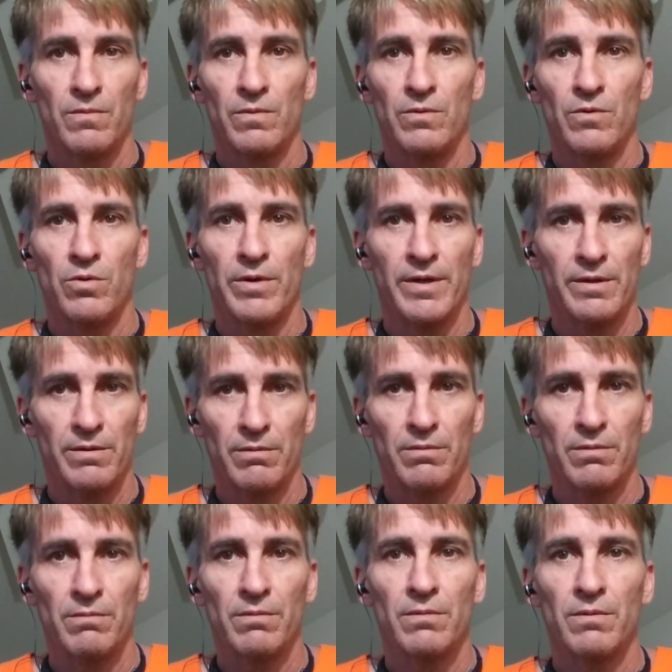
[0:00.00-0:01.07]
Quit,
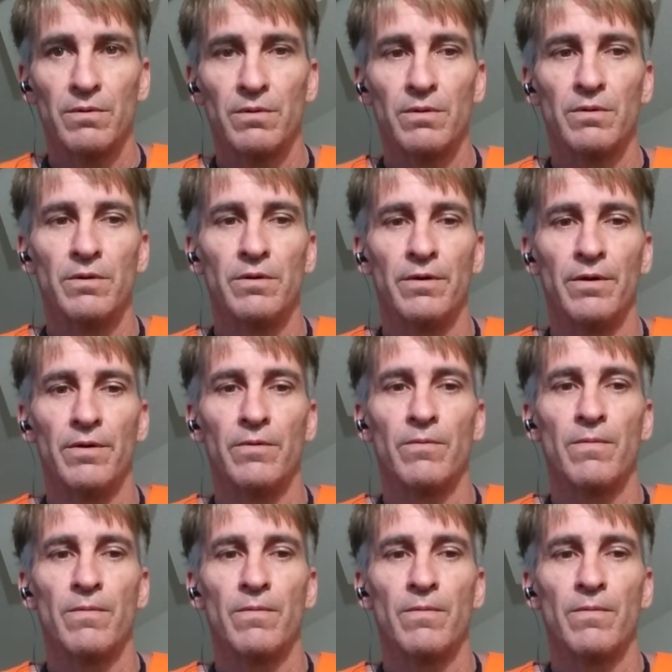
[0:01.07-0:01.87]
you know.